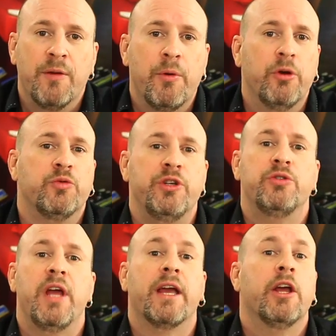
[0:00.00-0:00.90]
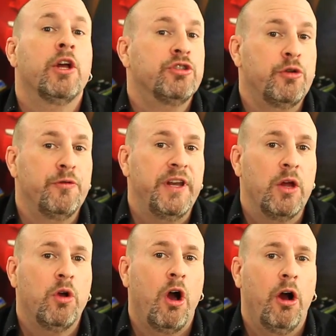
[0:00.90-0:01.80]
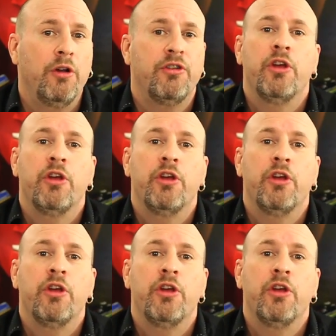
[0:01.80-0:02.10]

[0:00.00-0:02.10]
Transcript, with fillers: mode is when you take two video cards,